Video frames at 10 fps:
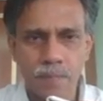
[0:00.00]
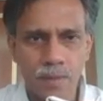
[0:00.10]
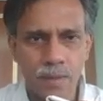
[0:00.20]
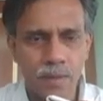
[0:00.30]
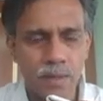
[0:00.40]

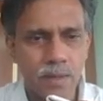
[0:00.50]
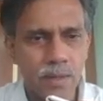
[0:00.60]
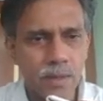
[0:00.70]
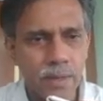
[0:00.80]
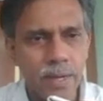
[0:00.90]

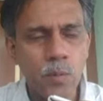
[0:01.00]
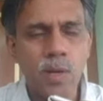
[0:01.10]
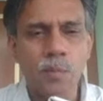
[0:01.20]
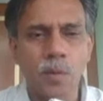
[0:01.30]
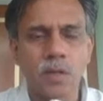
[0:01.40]

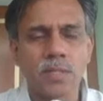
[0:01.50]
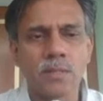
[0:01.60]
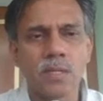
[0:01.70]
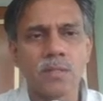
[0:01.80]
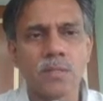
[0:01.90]
renewal
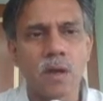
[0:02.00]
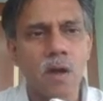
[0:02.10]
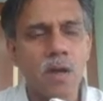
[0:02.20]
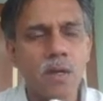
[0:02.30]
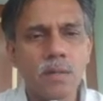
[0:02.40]
processes
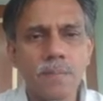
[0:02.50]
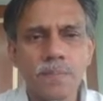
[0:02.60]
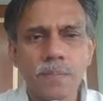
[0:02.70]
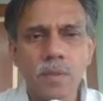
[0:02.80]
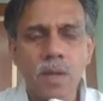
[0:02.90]
are
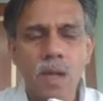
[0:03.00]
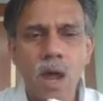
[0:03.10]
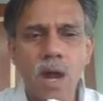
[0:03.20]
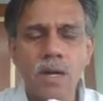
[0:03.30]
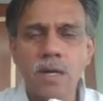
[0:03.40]

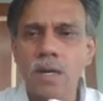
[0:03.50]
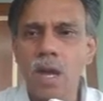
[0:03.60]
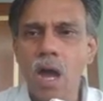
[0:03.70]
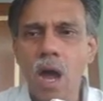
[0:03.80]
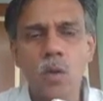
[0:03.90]
and
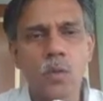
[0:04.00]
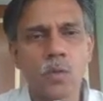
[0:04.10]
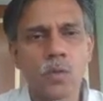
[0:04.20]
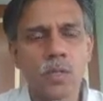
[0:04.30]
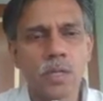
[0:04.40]

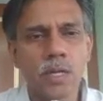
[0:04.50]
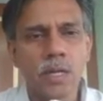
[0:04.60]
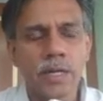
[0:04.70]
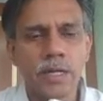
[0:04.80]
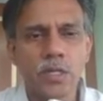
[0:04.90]
how
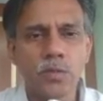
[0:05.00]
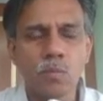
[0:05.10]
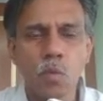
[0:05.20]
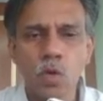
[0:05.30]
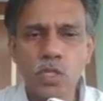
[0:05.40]
it is
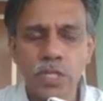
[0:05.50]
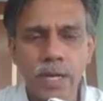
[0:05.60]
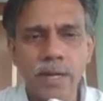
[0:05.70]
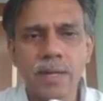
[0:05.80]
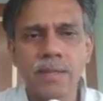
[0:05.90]
more
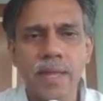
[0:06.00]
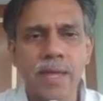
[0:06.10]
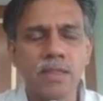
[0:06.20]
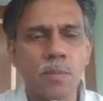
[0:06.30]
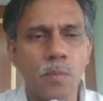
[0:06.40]
general
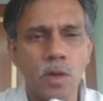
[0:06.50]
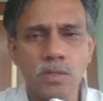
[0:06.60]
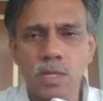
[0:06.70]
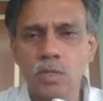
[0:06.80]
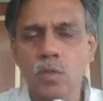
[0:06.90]
than the
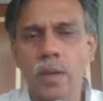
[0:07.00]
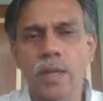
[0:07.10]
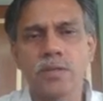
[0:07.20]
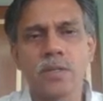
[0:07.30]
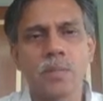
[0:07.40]
Poisson
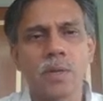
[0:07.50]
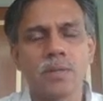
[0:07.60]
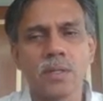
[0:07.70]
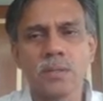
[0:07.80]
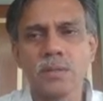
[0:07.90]
stochastic
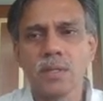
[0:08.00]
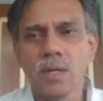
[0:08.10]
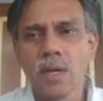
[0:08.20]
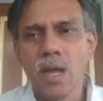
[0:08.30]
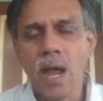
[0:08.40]
process,
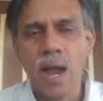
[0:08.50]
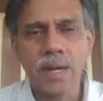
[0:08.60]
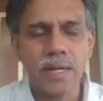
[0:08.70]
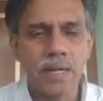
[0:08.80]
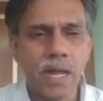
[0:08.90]

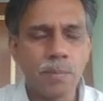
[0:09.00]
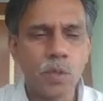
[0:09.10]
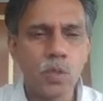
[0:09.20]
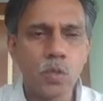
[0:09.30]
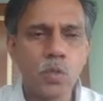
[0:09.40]
and it can be
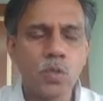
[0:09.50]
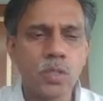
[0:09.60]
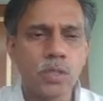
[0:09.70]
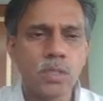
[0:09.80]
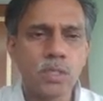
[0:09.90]

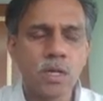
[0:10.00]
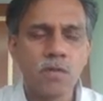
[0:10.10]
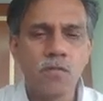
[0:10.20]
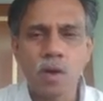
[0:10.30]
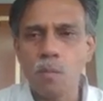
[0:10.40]
used
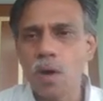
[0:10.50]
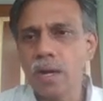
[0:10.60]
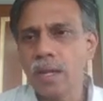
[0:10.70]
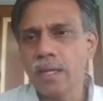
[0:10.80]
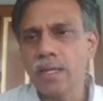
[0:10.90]
for
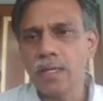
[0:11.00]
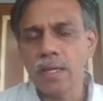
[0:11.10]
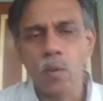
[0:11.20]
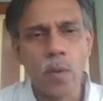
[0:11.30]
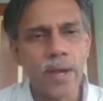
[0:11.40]

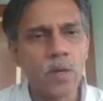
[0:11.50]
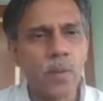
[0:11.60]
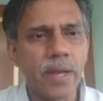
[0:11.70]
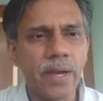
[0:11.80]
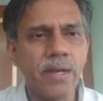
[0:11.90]
modeling a wide
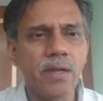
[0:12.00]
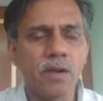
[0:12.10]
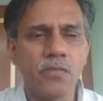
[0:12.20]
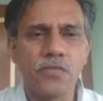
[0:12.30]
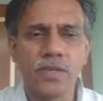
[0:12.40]
variety of